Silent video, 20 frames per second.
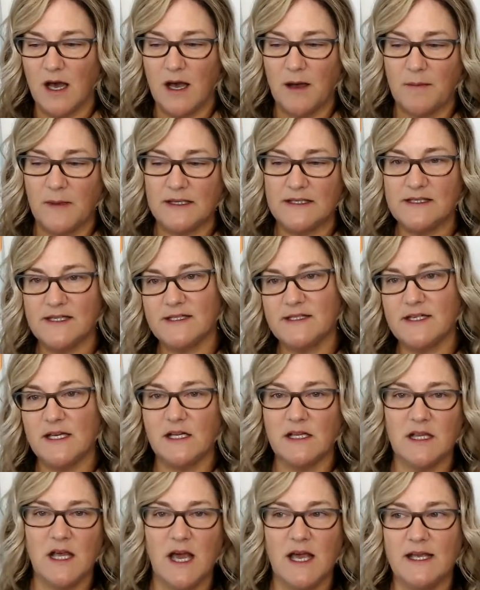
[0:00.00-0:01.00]

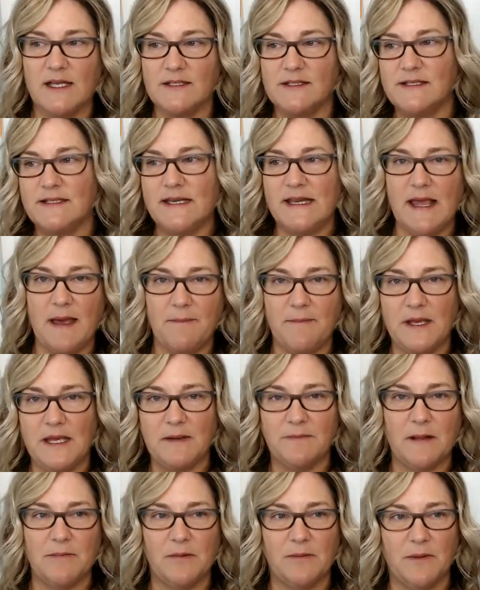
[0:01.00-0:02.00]
existing clients DM
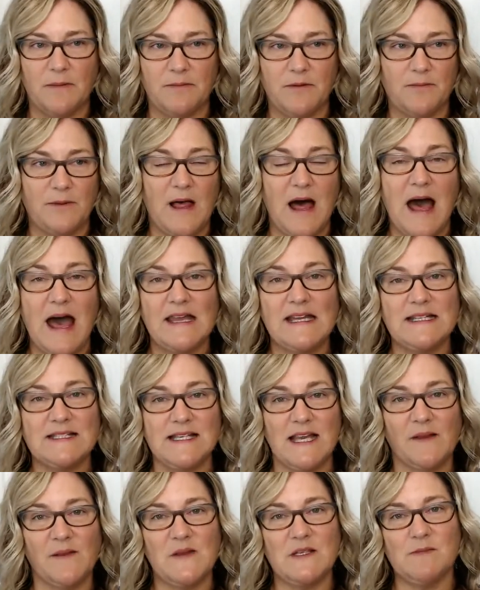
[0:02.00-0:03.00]
me, blah, blah, blah, blah, blah. And
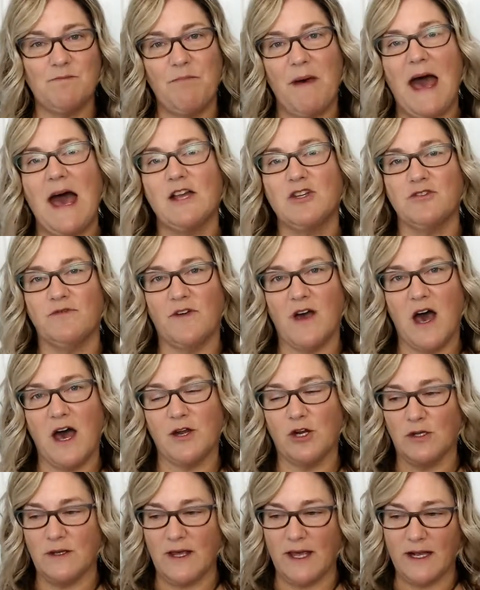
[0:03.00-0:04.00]
it's like this badge of
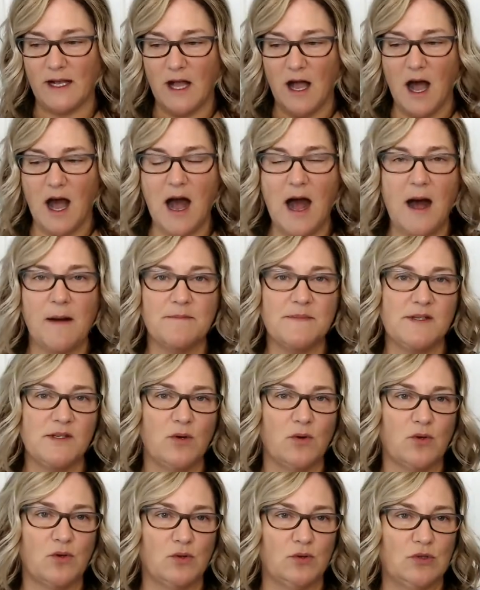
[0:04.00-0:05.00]
honor, like I'm
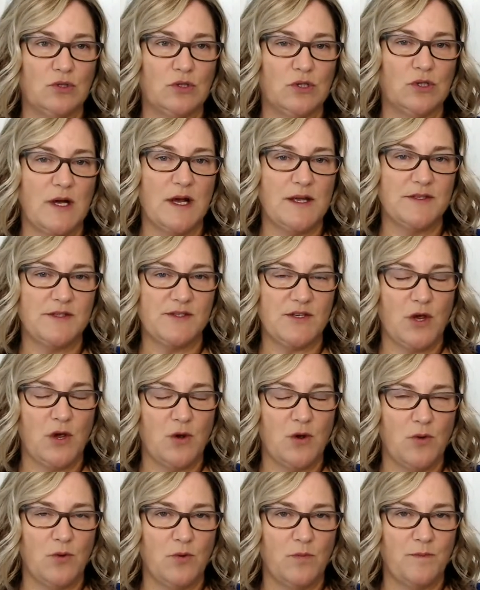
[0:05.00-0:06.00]
so cool and
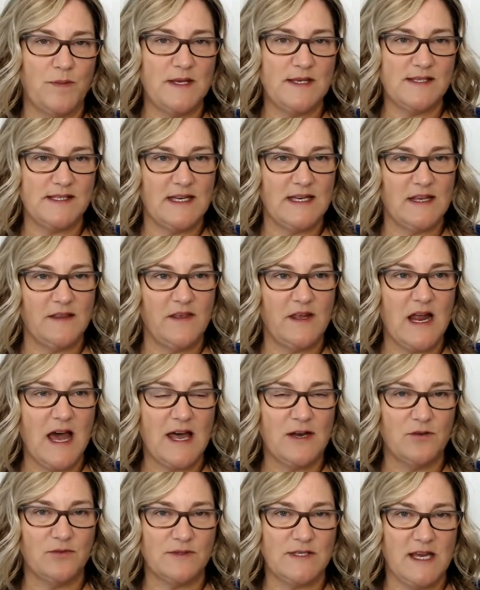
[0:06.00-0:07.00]
so busy
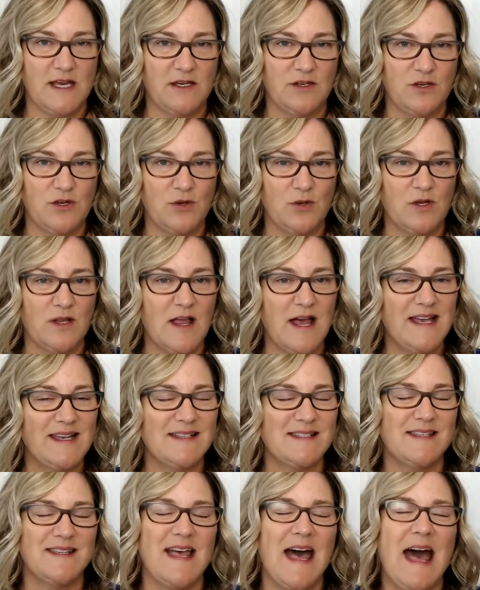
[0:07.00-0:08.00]
that I don't take new
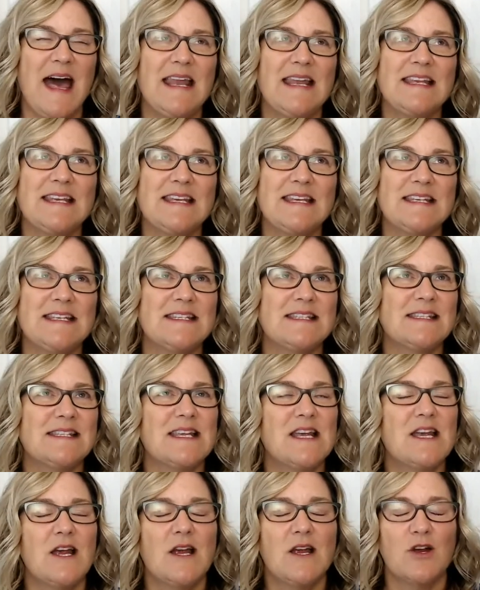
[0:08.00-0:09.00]
clients. That
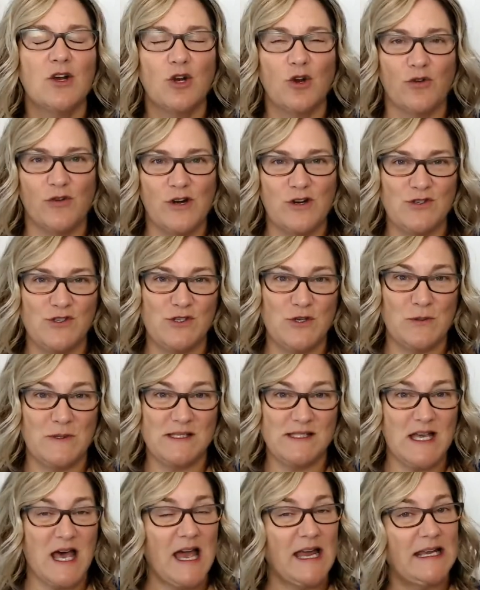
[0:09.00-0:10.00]
is career
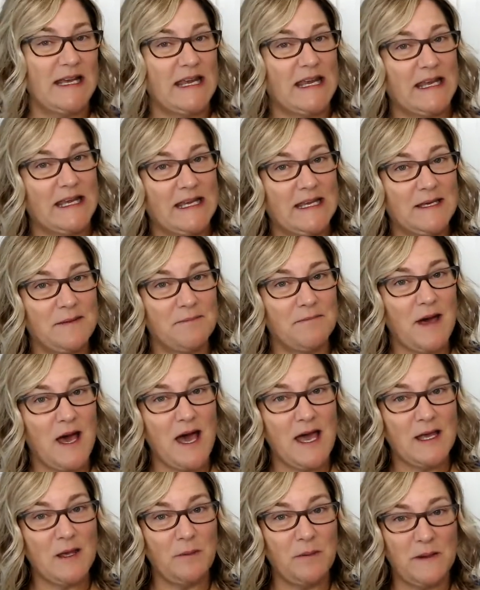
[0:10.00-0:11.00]
suicide, in
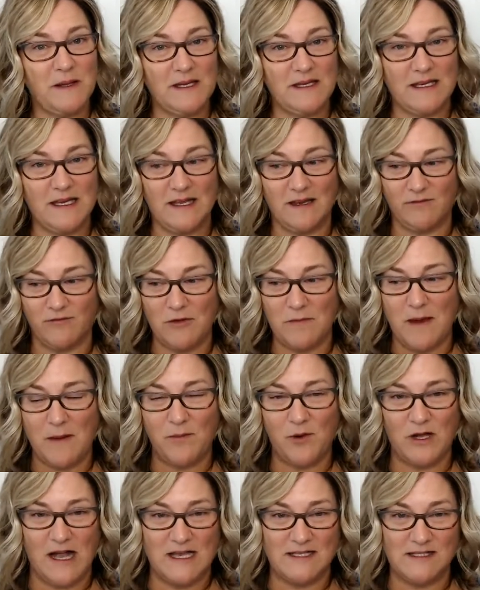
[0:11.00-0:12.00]
my opinion.
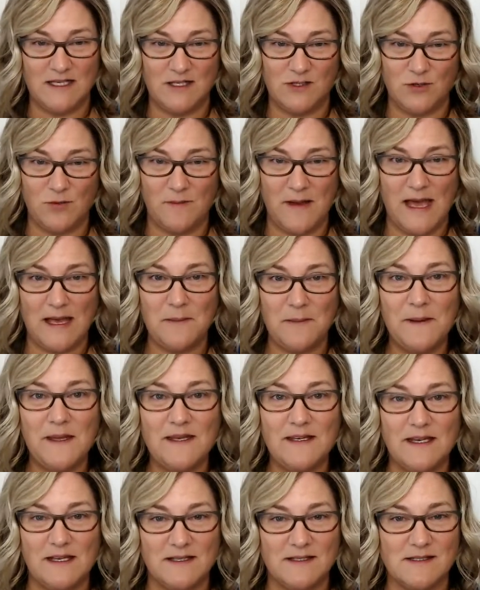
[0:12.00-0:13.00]
Remember, guys, these are my
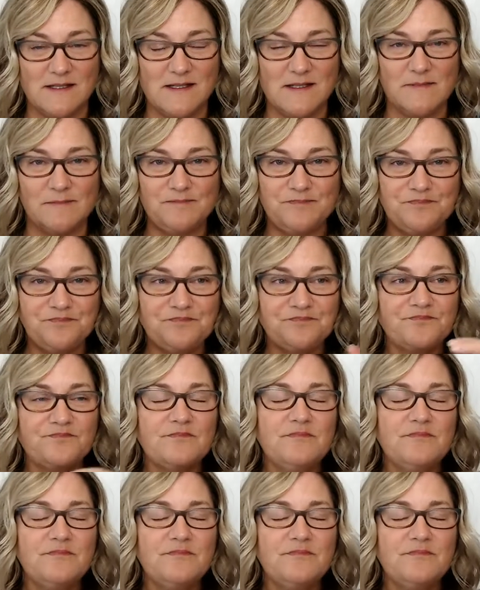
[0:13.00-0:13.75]
opinions.